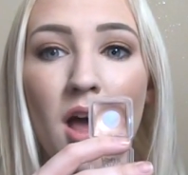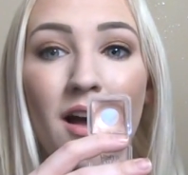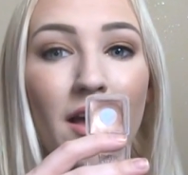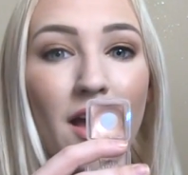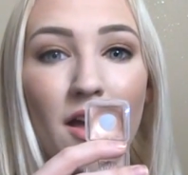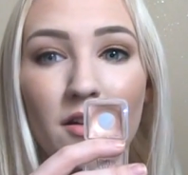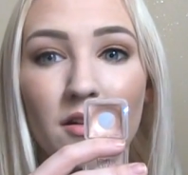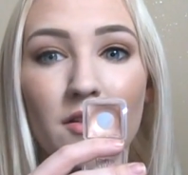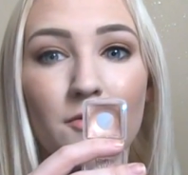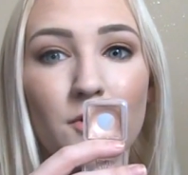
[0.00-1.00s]

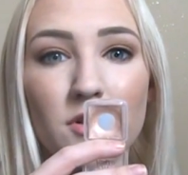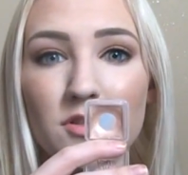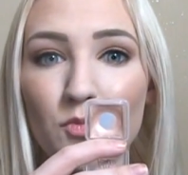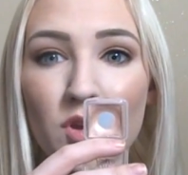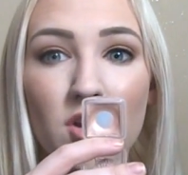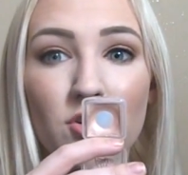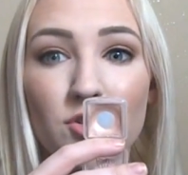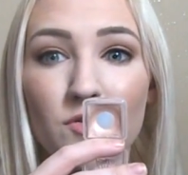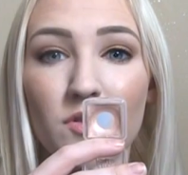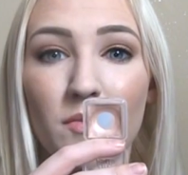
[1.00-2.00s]
Again, the first week or
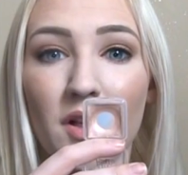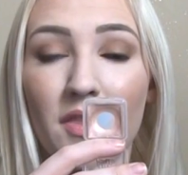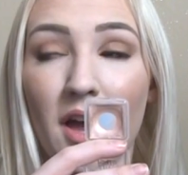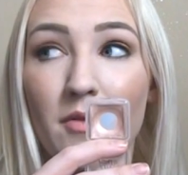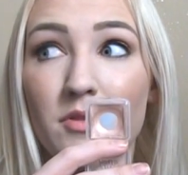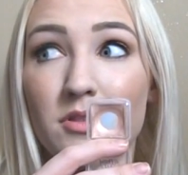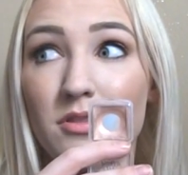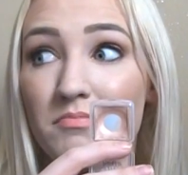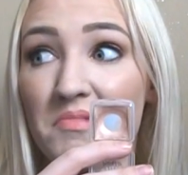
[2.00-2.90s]
two of the month I was,